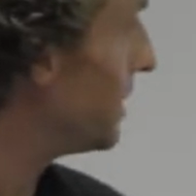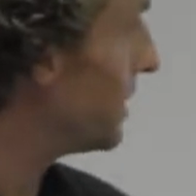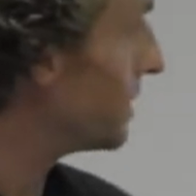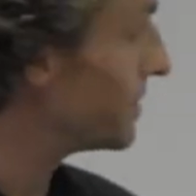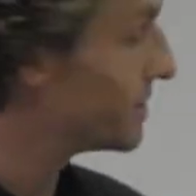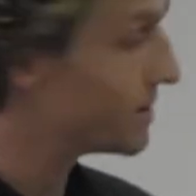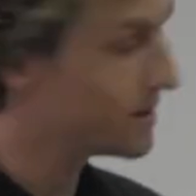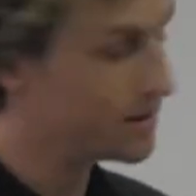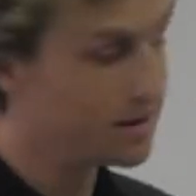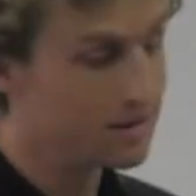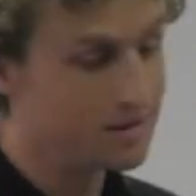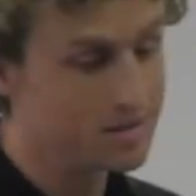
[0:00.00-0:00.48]

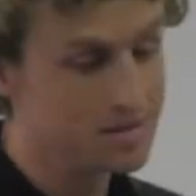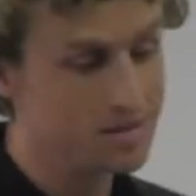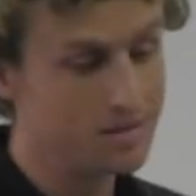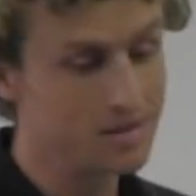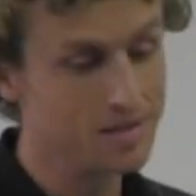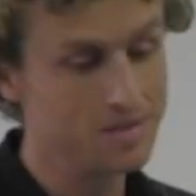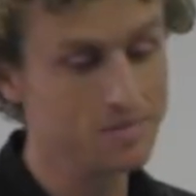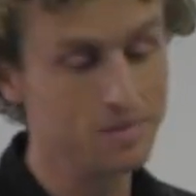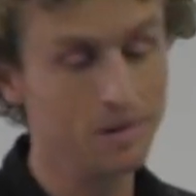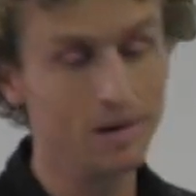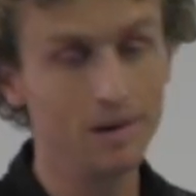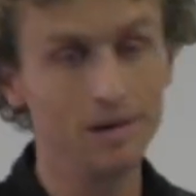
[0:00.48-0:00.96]
agriculture
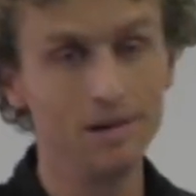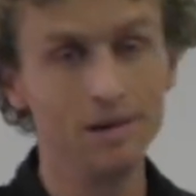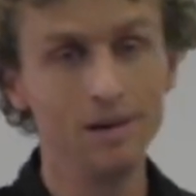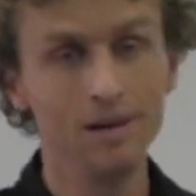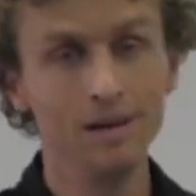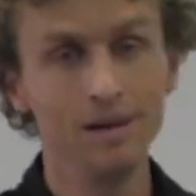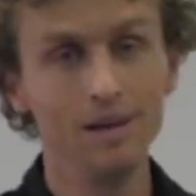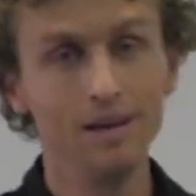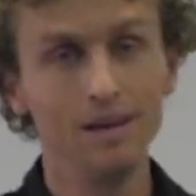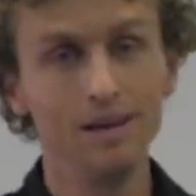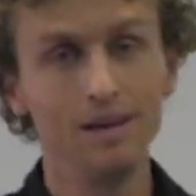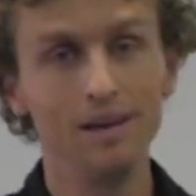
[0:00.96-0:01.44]
as well,
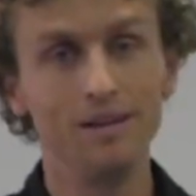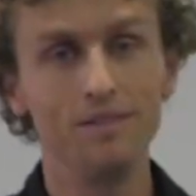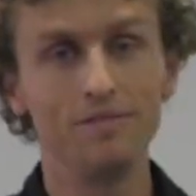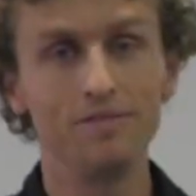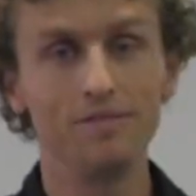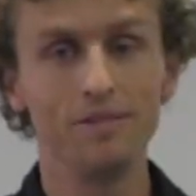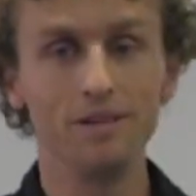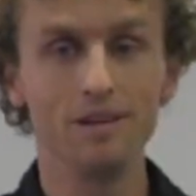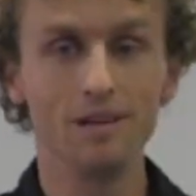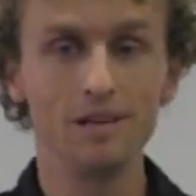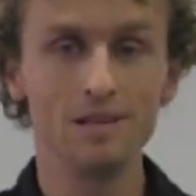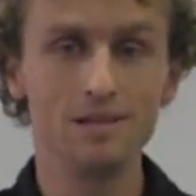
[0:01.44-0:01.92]

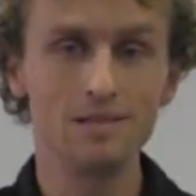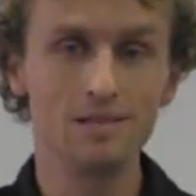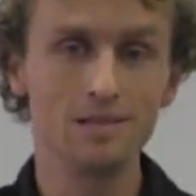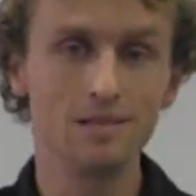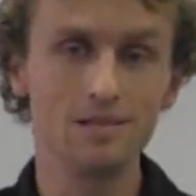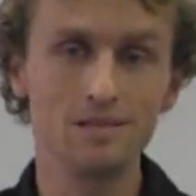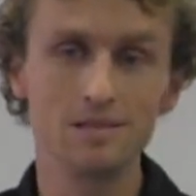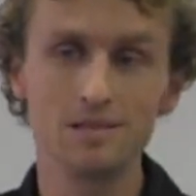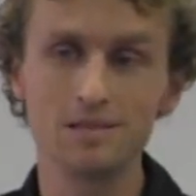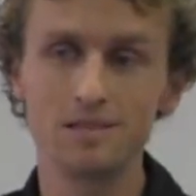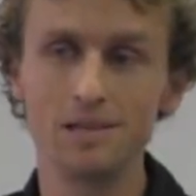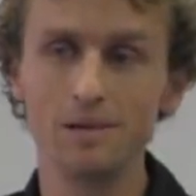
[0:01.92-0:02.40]
if in the
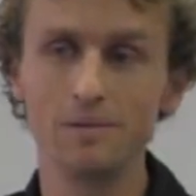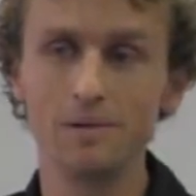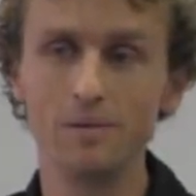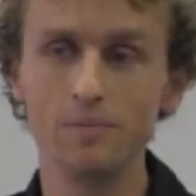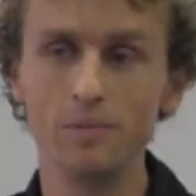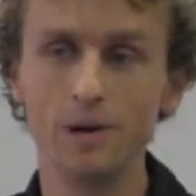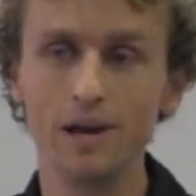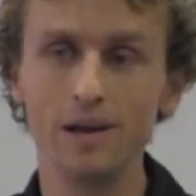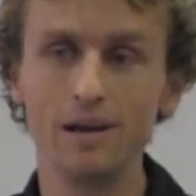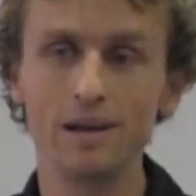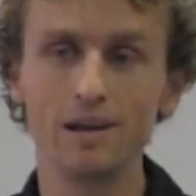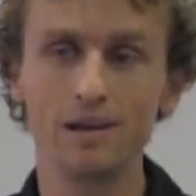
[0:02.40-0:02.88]
decisions that we
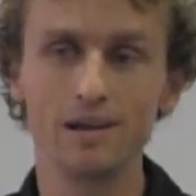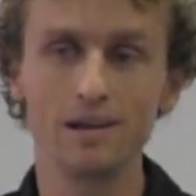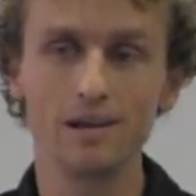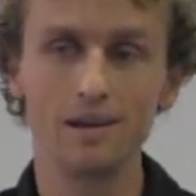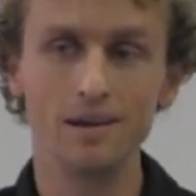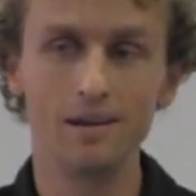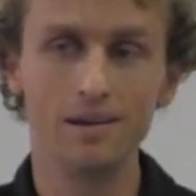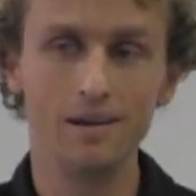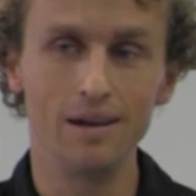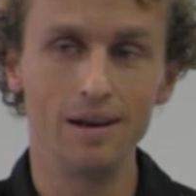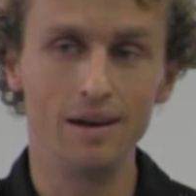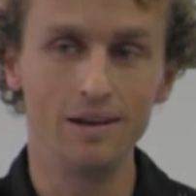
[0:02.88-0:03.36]
make
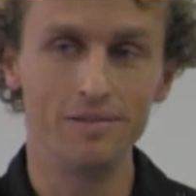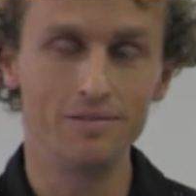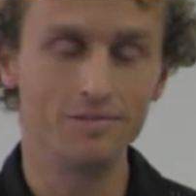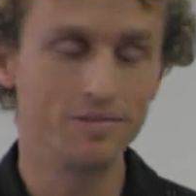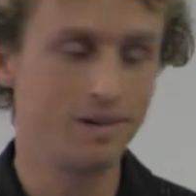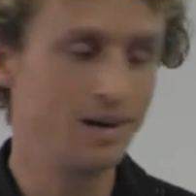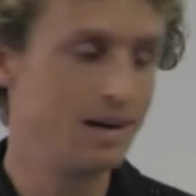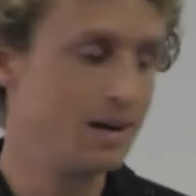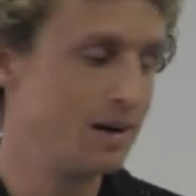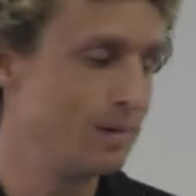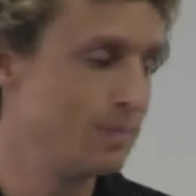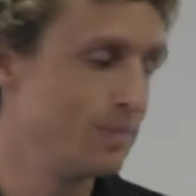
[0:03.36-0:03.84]
on our
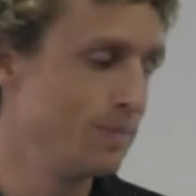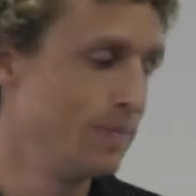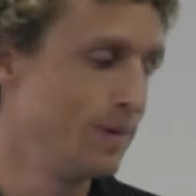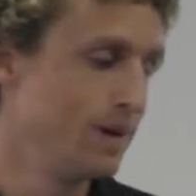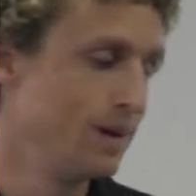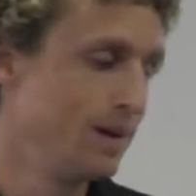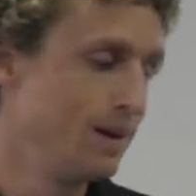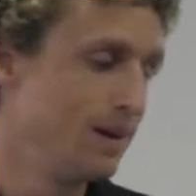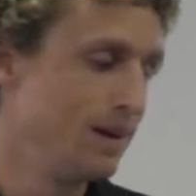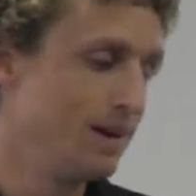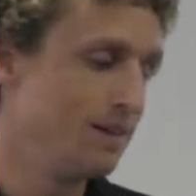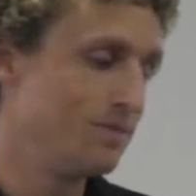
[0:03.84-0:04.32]
farm,
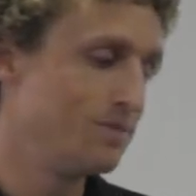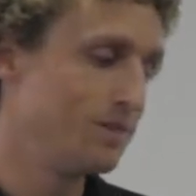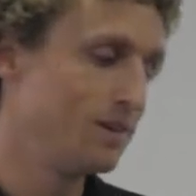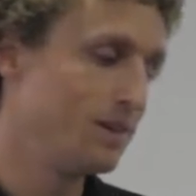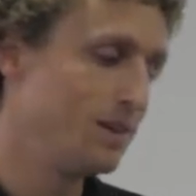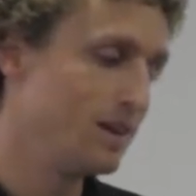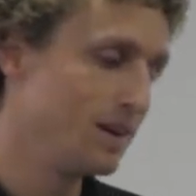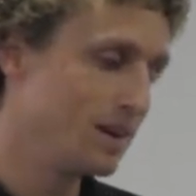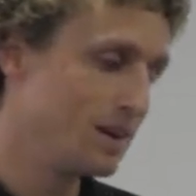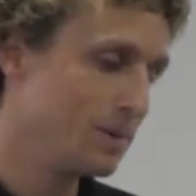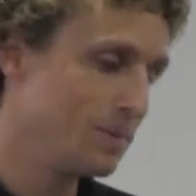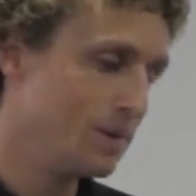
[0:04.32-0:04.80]
if we
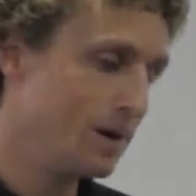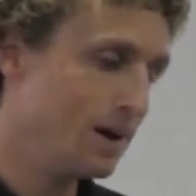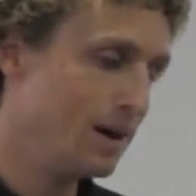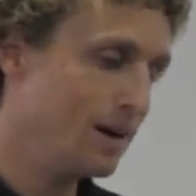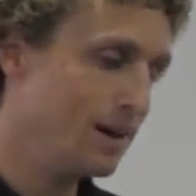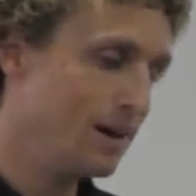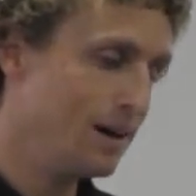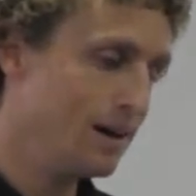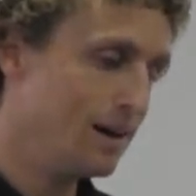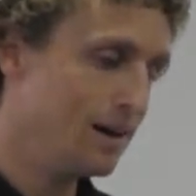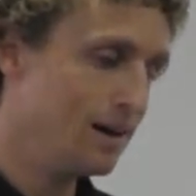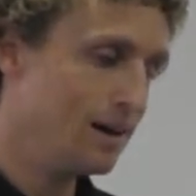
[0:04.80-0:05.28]
think
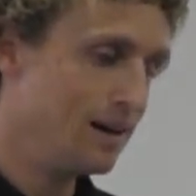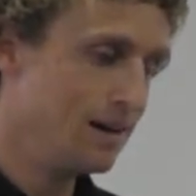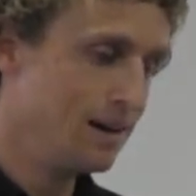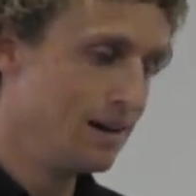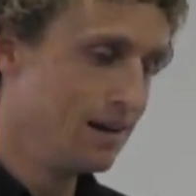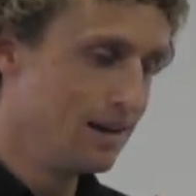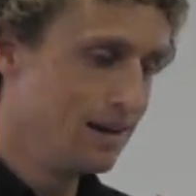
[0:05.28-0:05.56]
about our